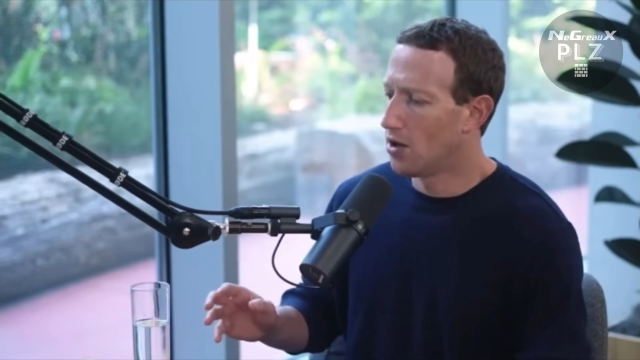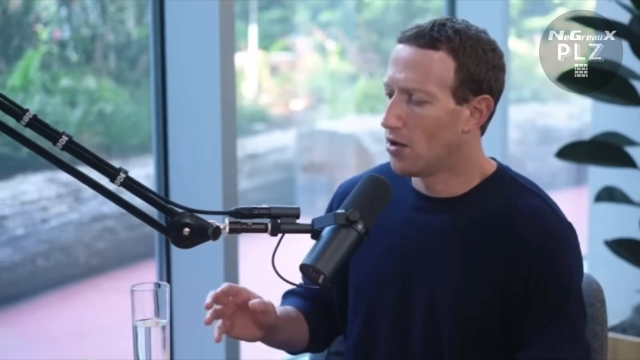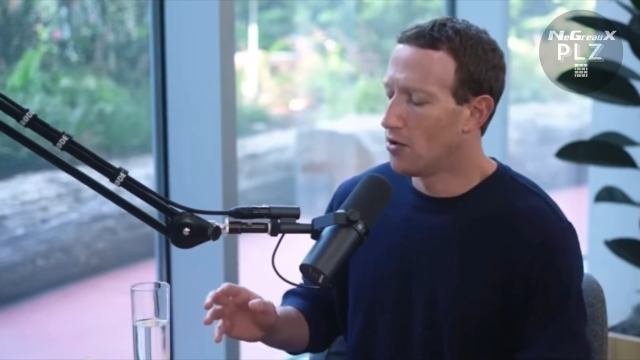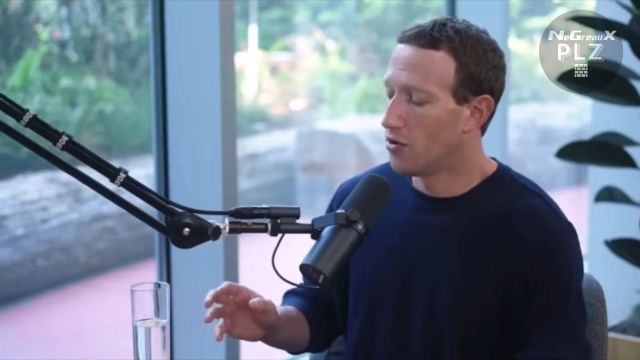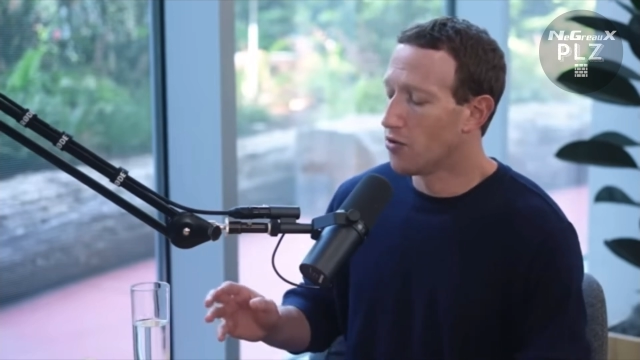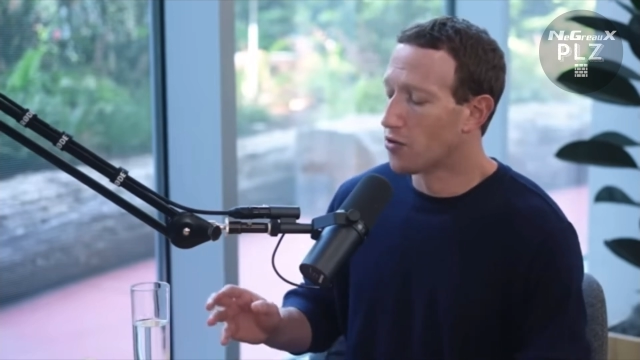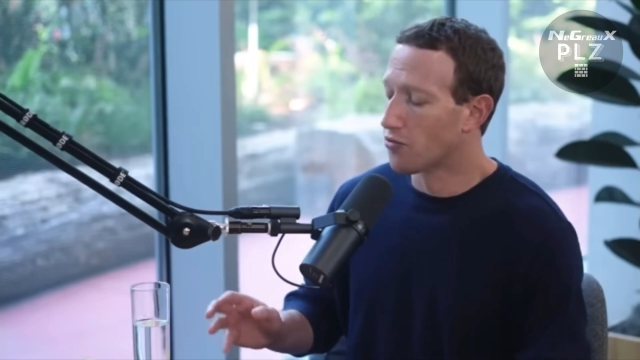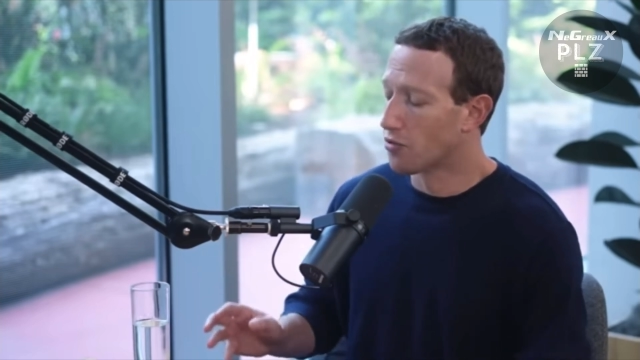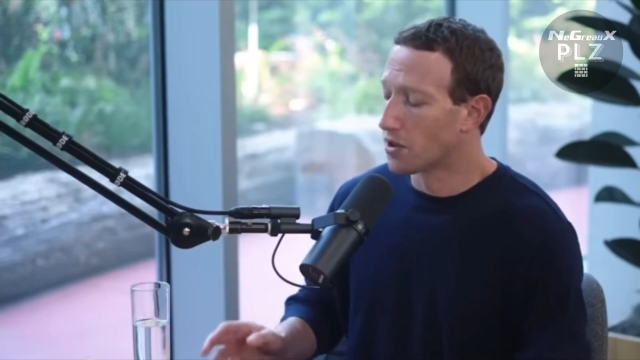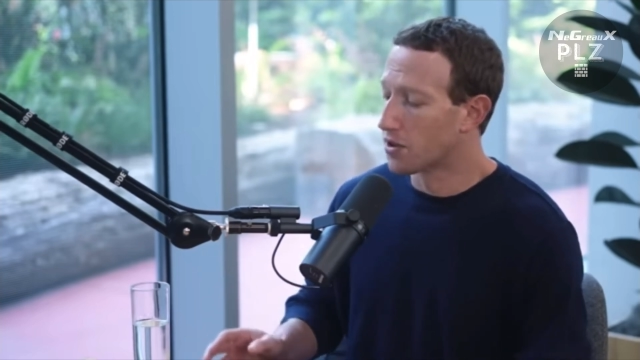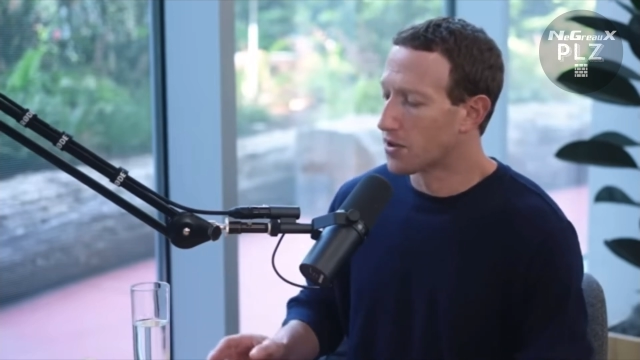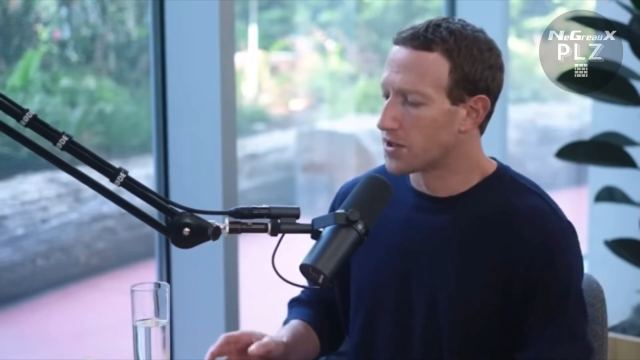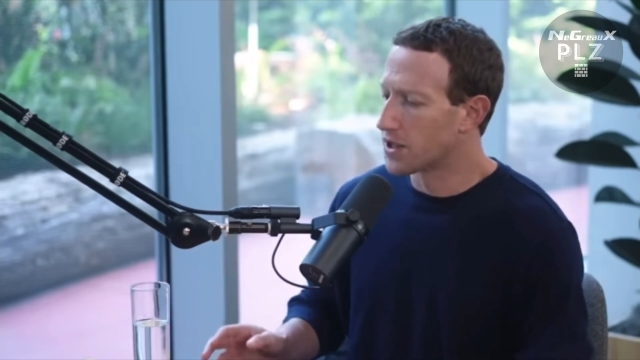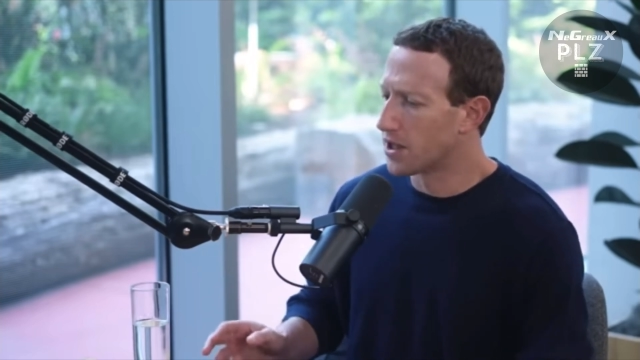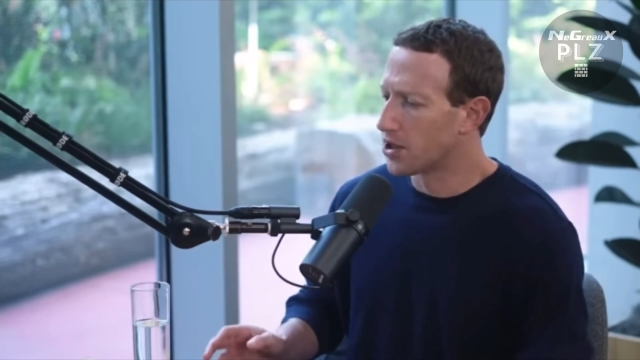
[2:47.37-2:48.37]
the
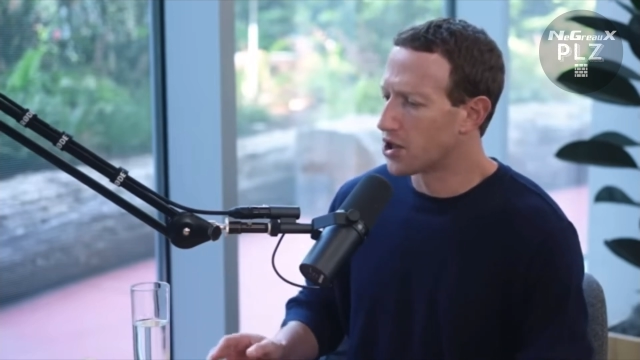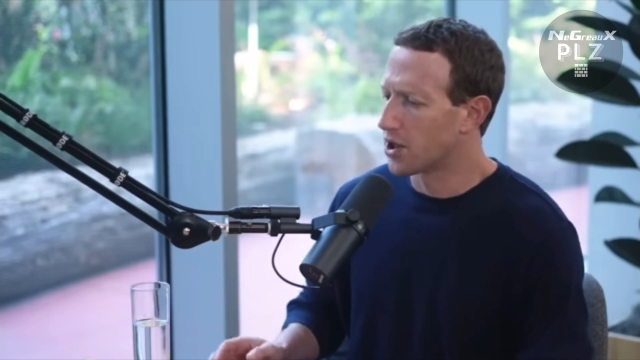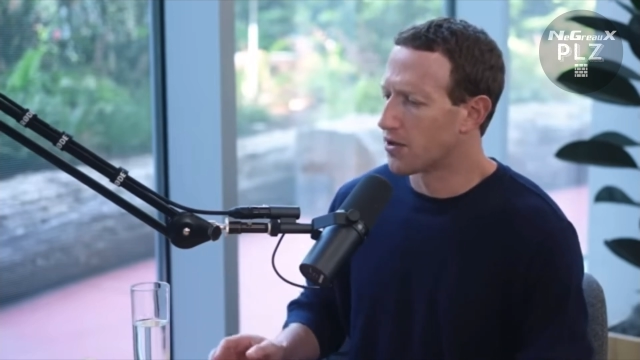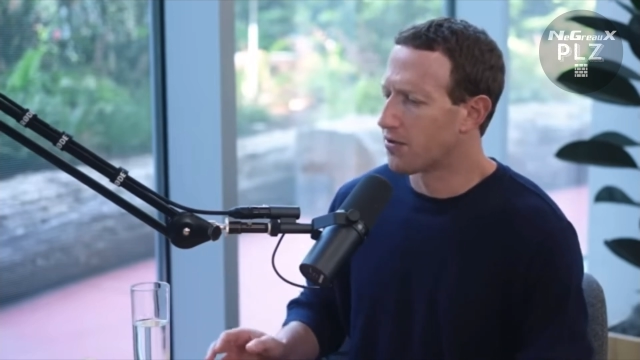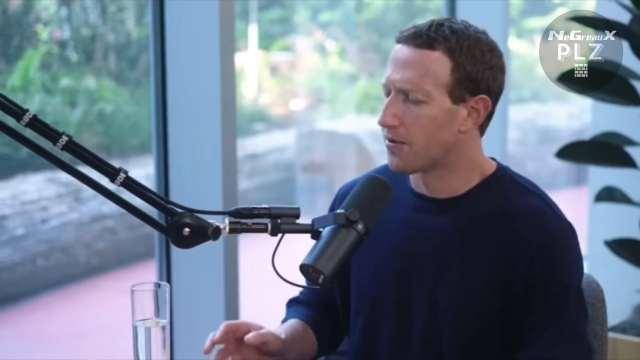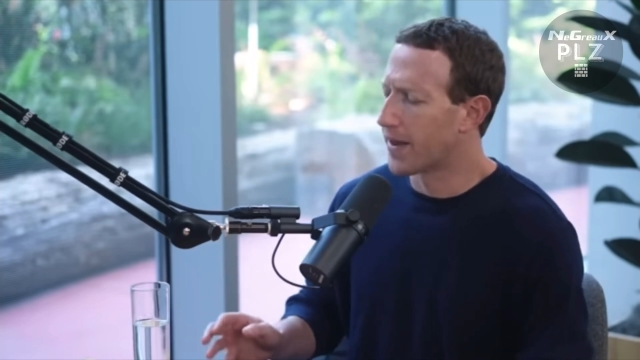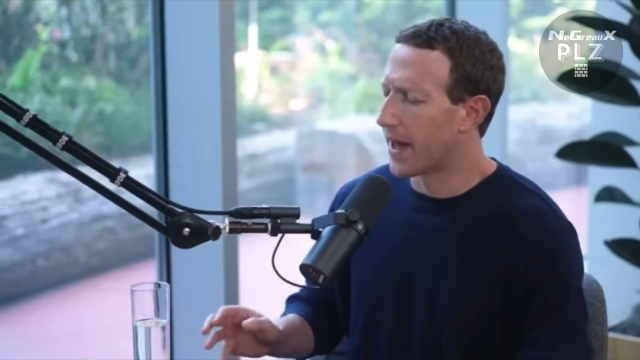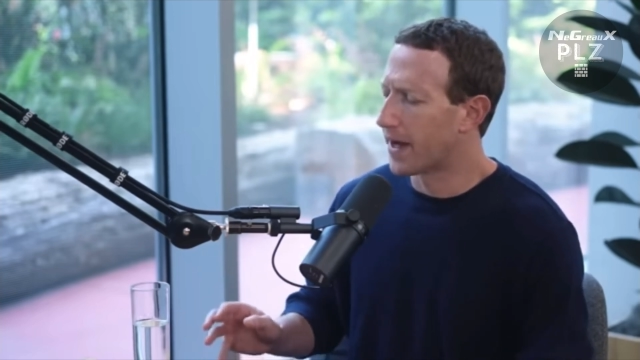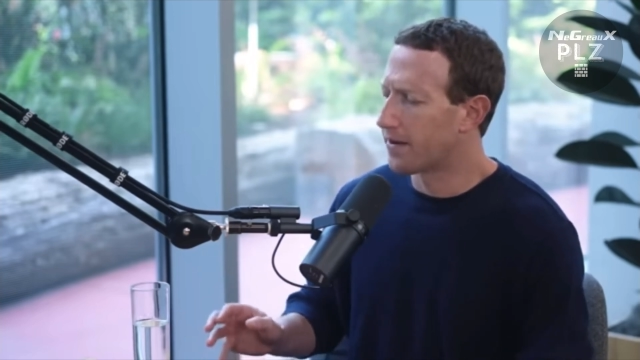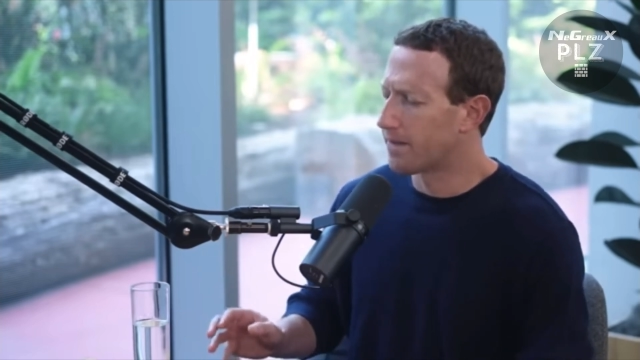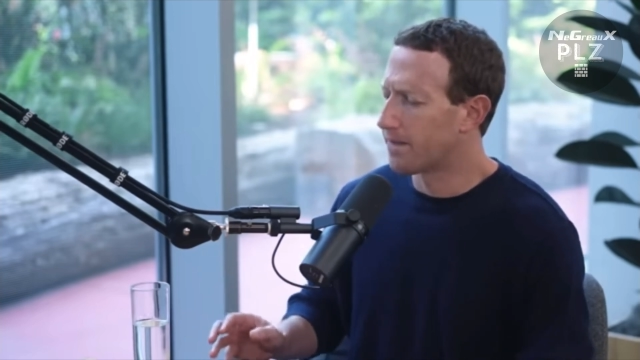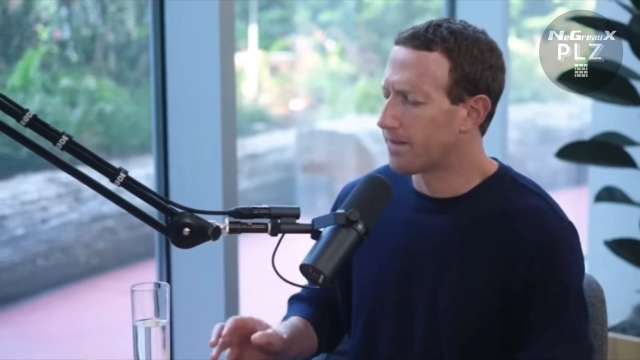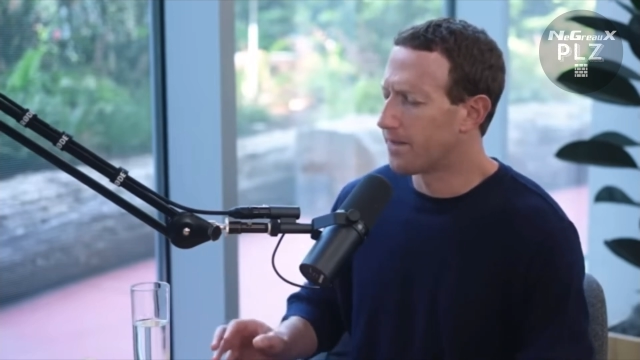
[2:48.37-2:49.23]
realization that